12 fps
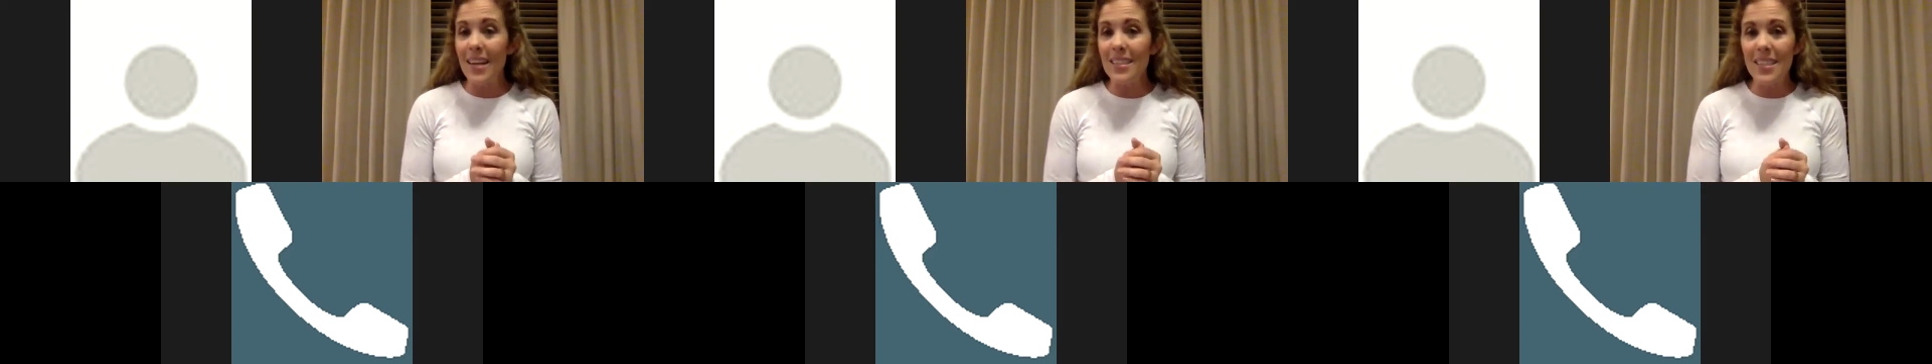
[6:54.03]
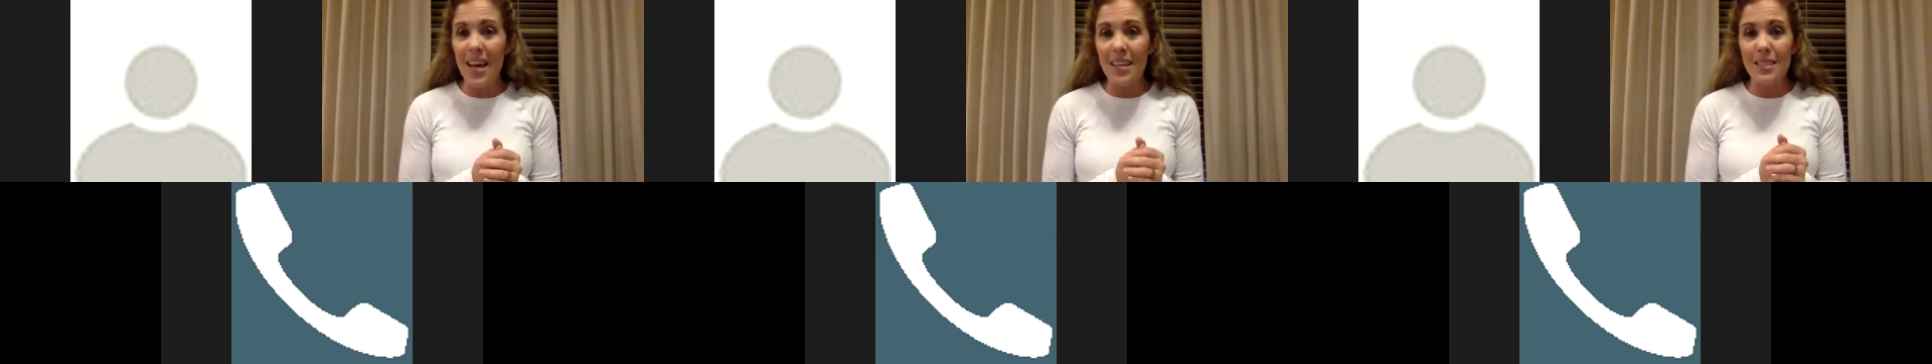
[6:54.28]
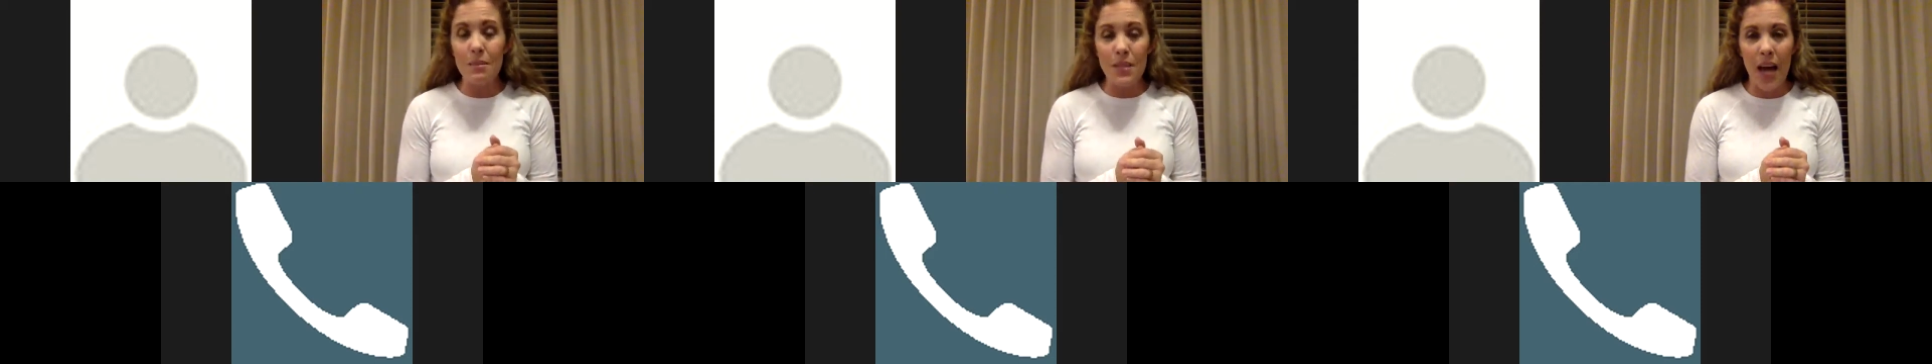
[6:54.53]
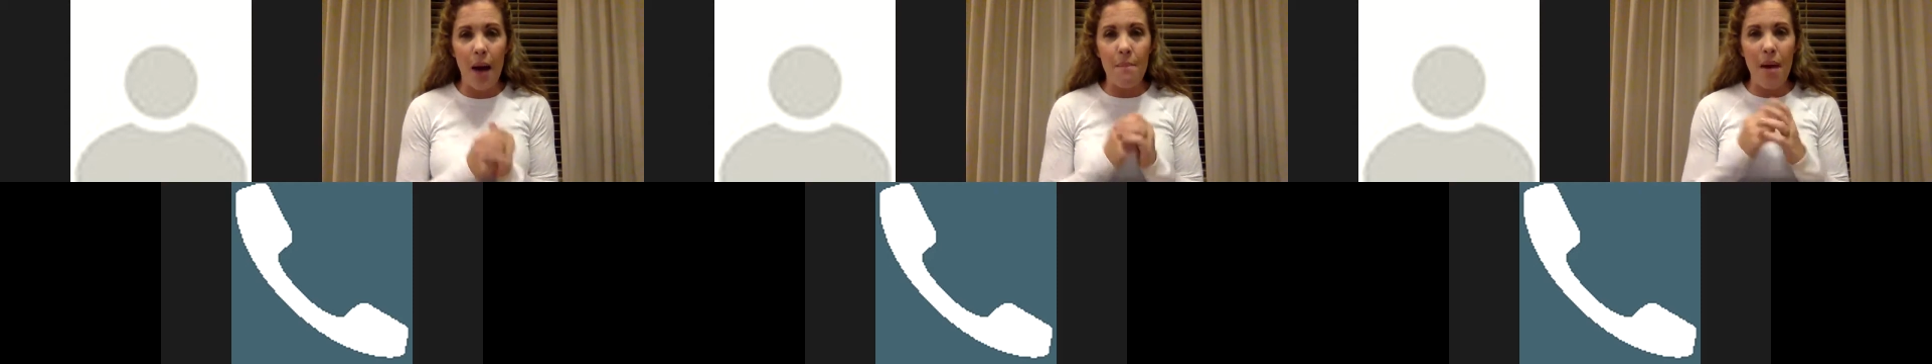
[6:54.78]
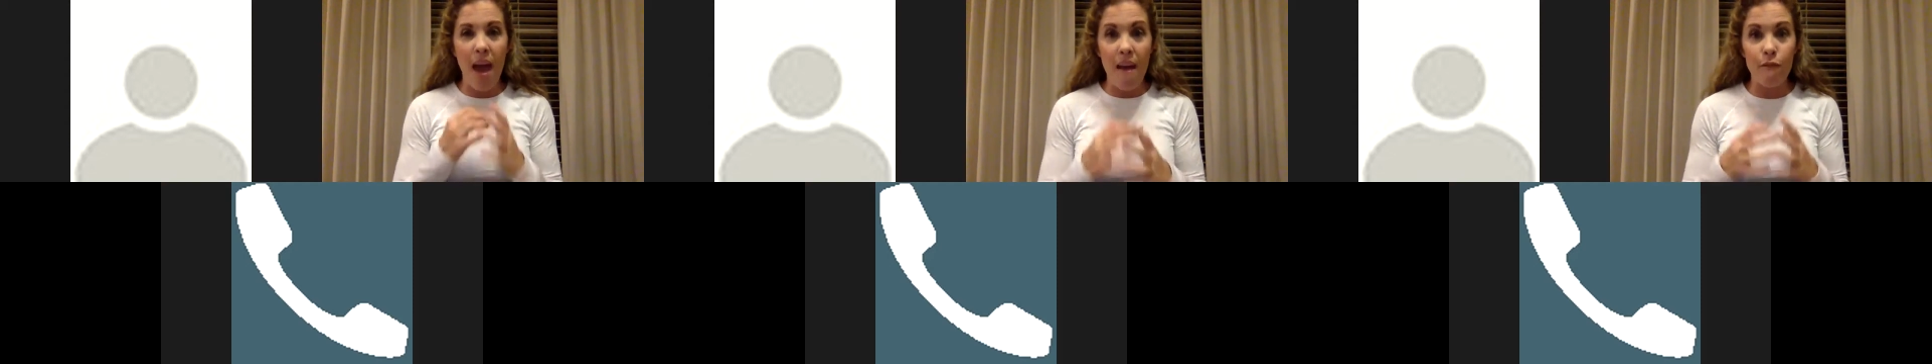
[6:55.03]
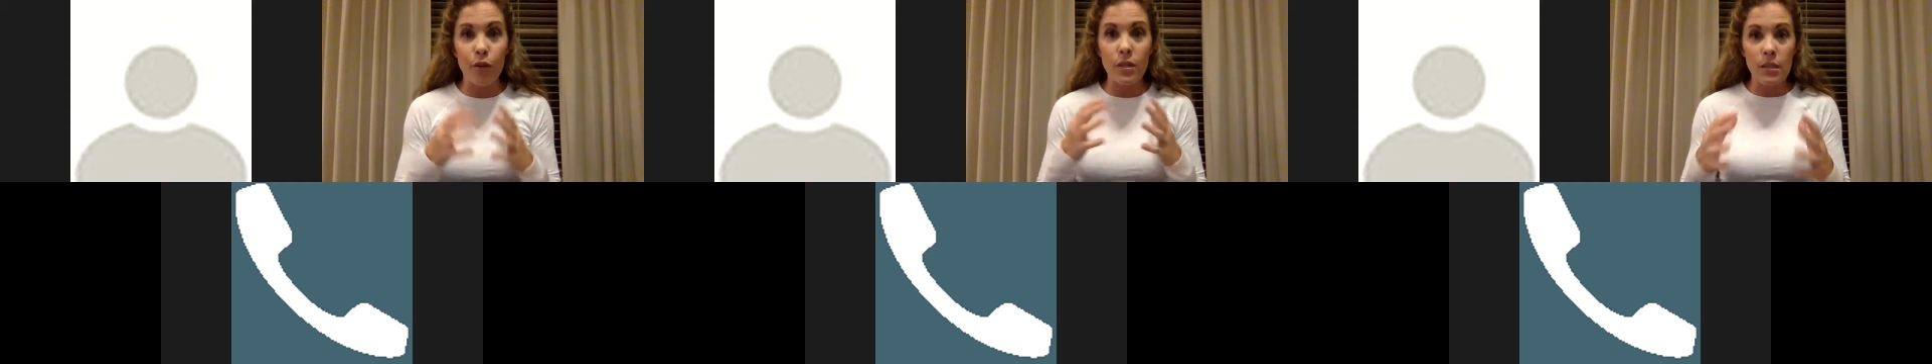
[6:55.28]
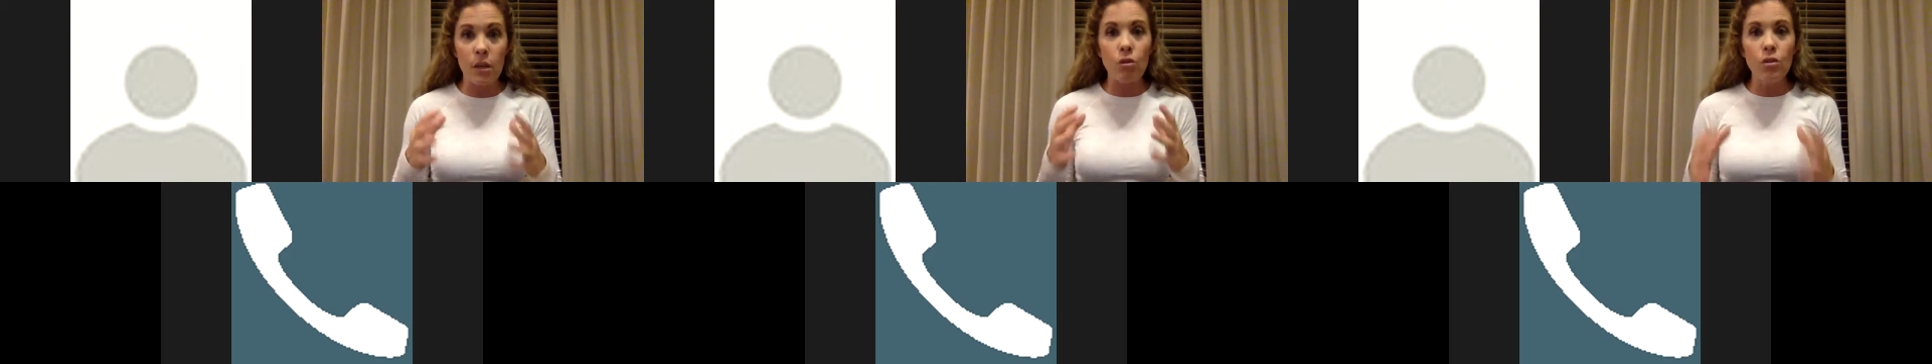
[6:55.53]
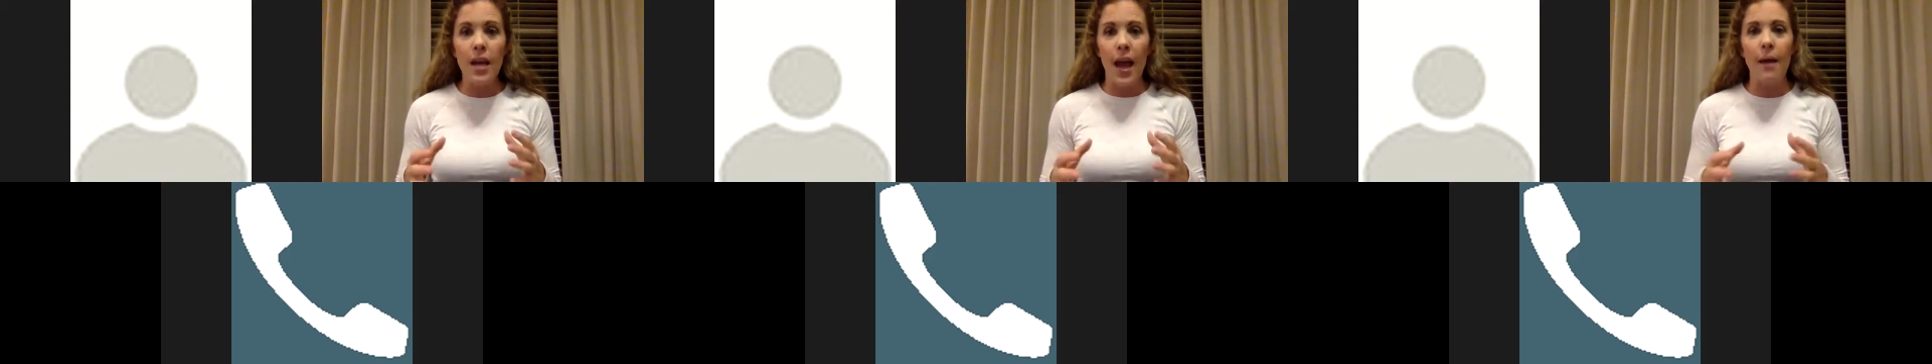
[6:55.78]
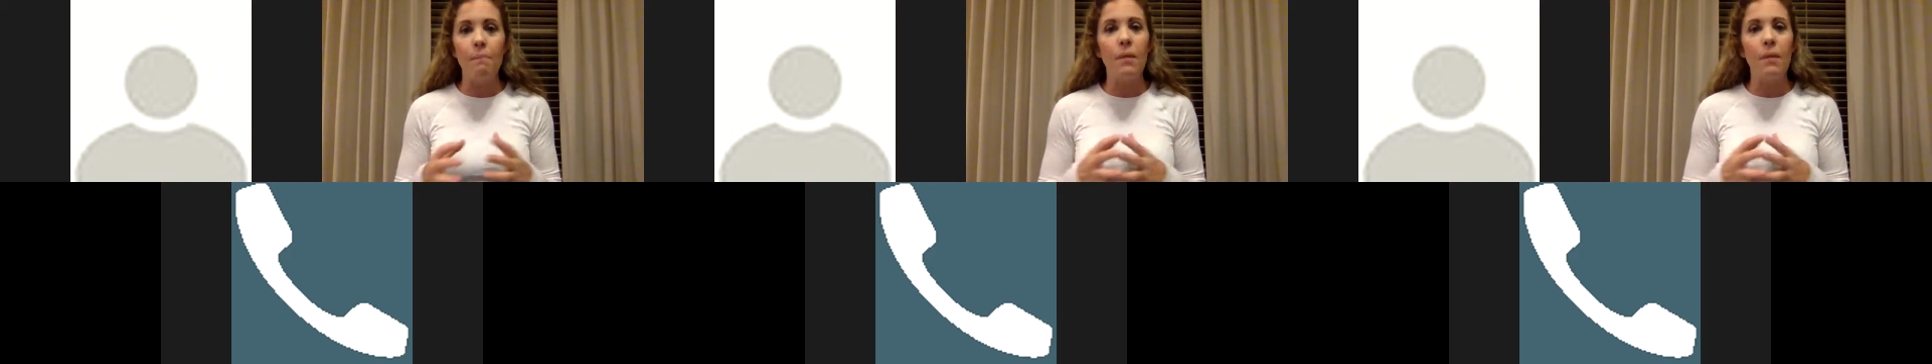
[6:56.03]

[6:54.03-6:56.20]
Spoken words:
aside some time every single day.